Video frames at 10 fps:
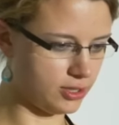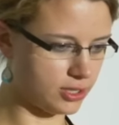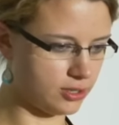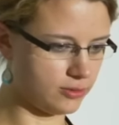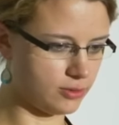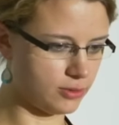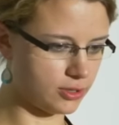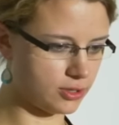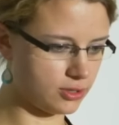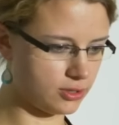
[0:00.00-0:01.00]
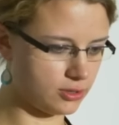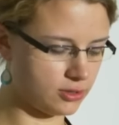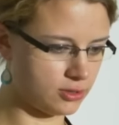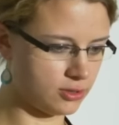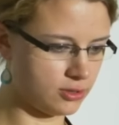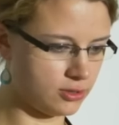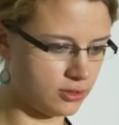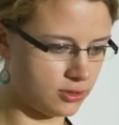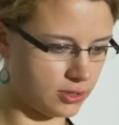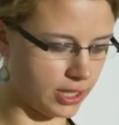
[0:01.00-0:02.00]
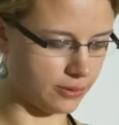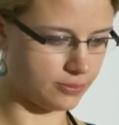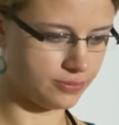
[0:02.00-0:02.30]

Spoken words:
Let's see if it works. Yeah.